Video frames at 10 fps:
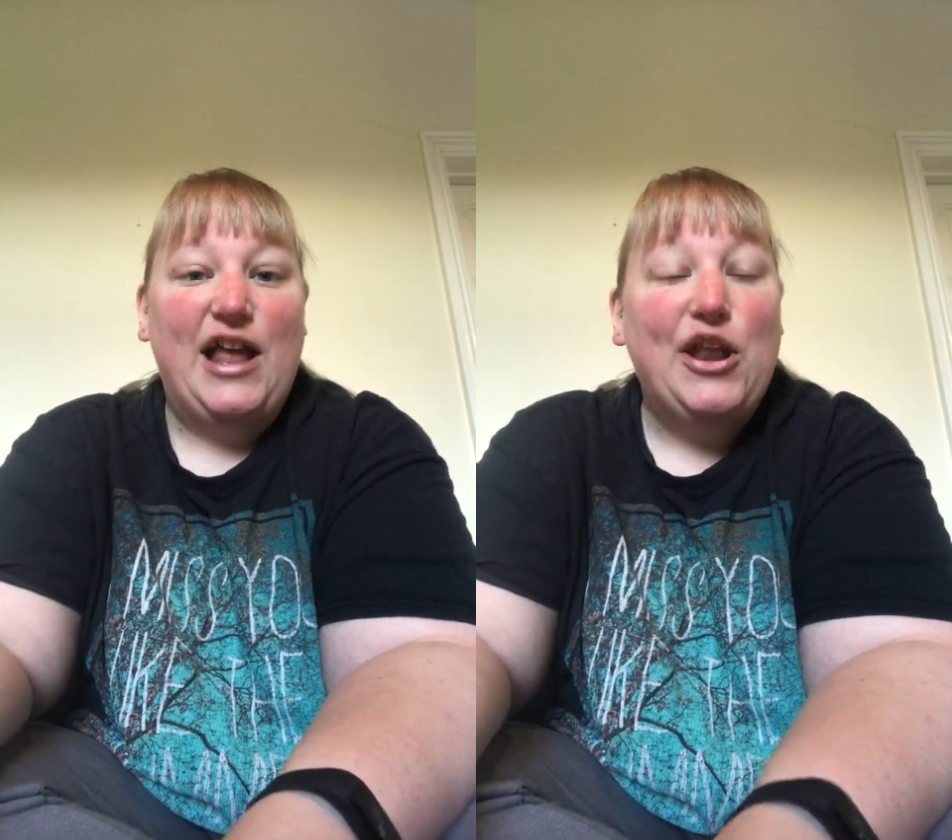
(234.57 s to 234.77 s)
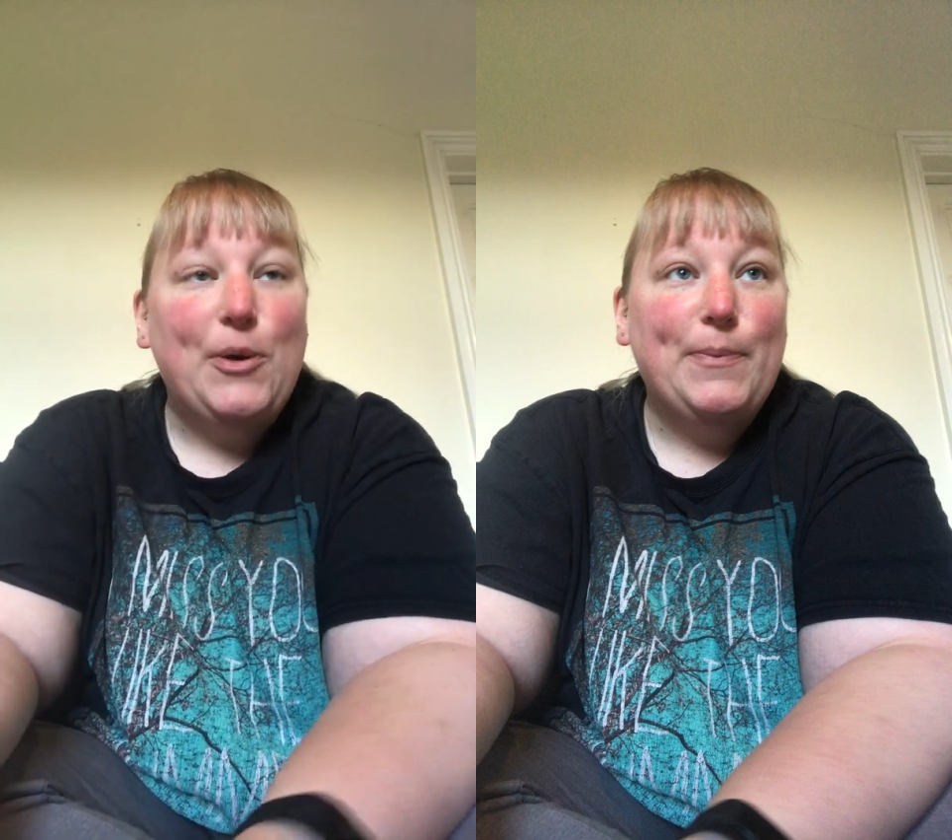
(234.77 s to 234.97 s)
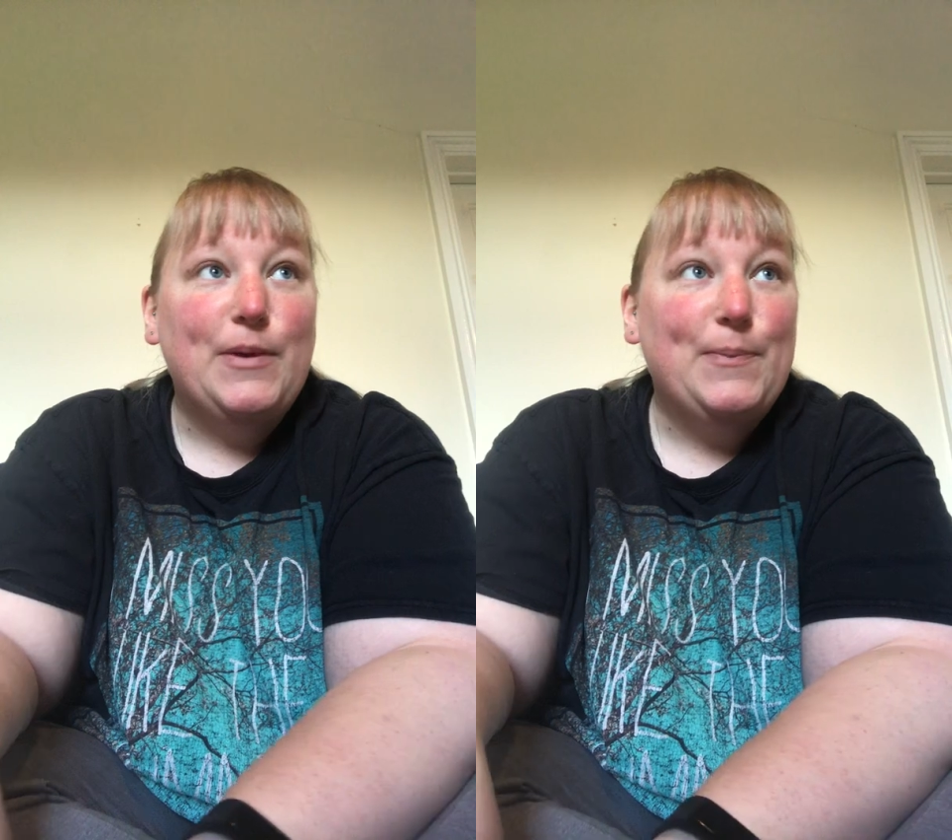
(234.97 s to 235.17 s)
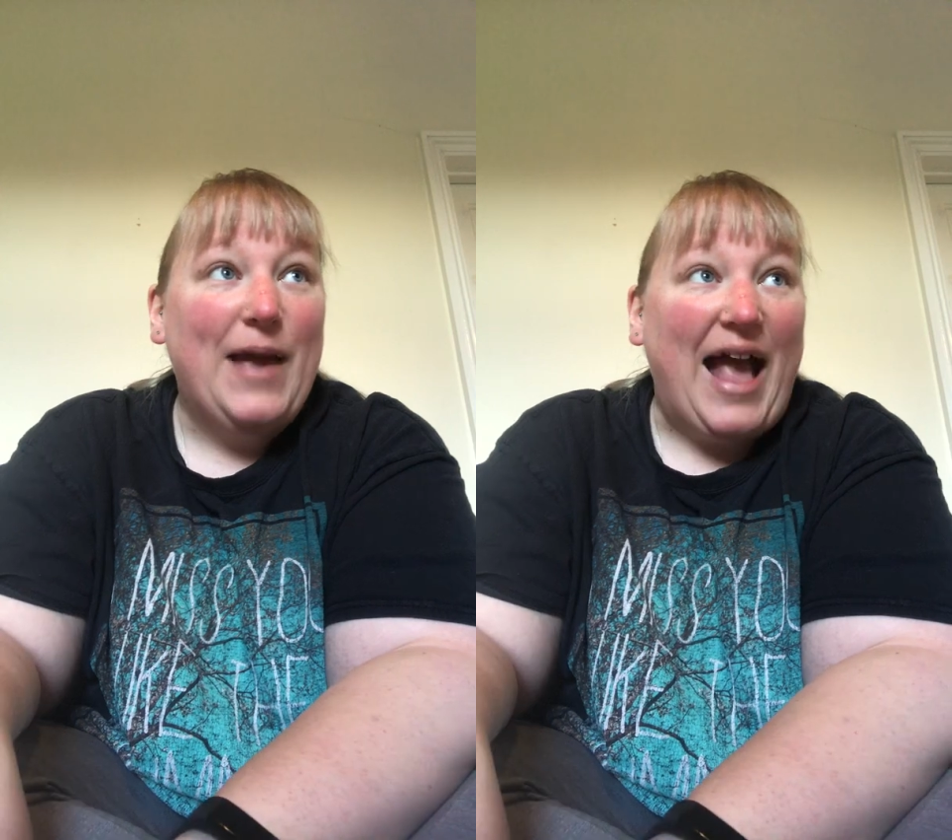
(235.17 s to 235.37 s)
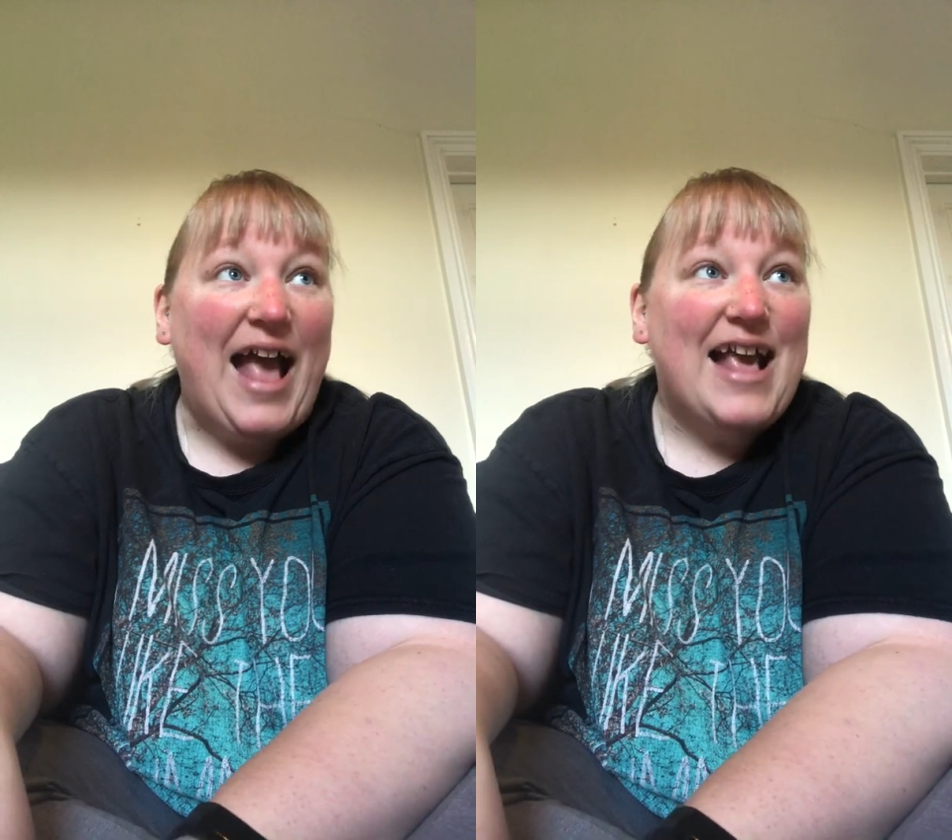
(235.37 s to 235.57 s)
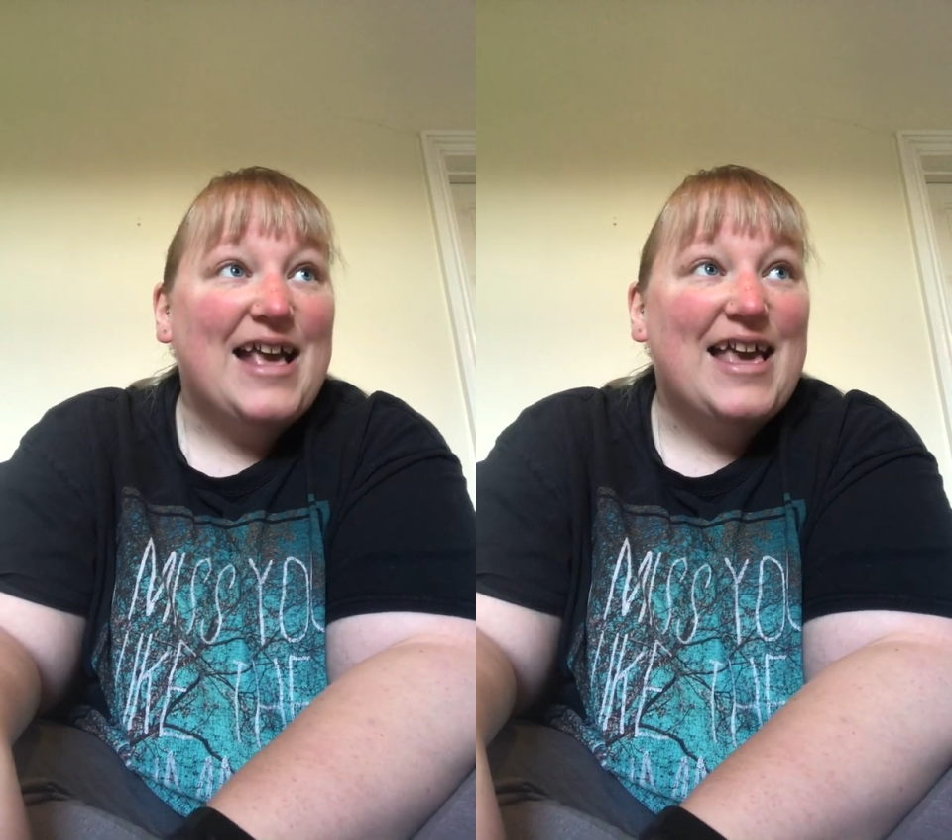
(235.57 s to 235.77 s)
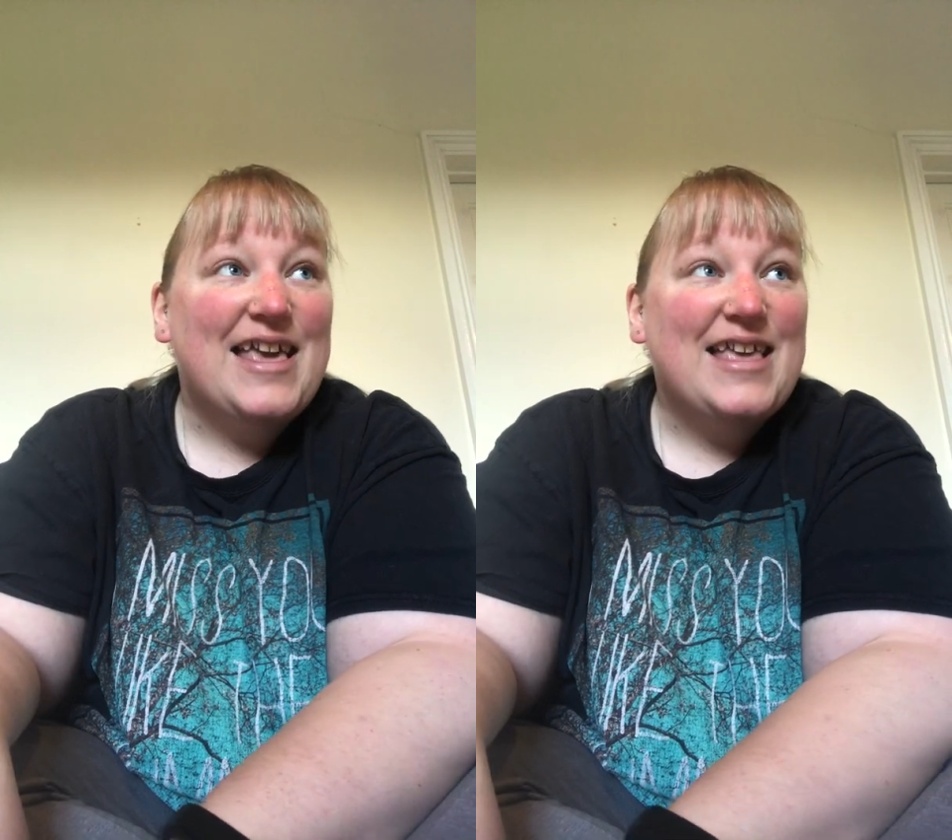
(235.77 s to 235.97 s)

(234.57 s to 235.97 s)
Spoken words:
and I'll be back